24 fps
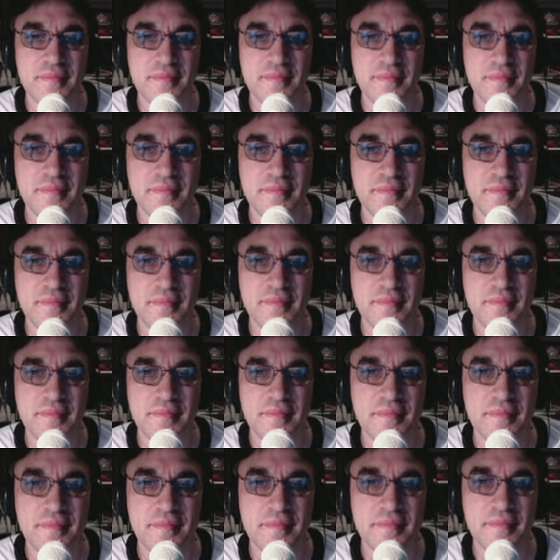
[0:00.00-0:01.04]

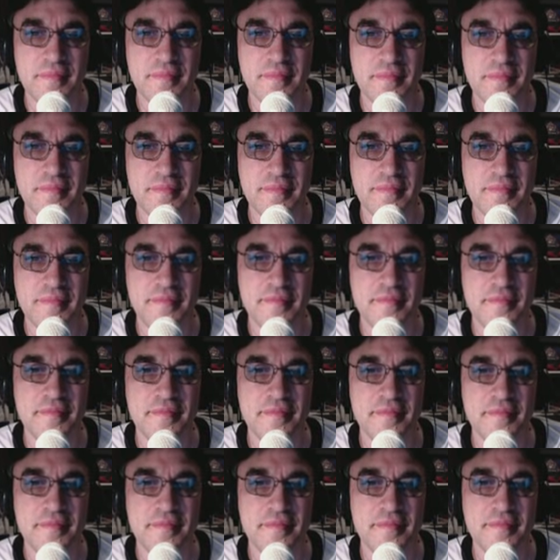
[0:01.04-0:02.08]

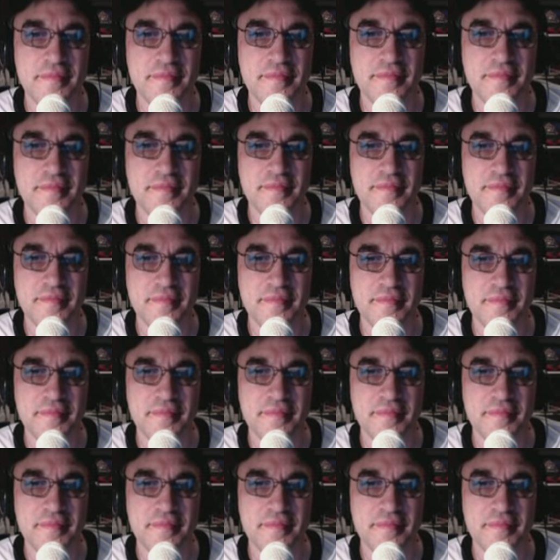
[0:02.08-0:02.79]
(not speaking)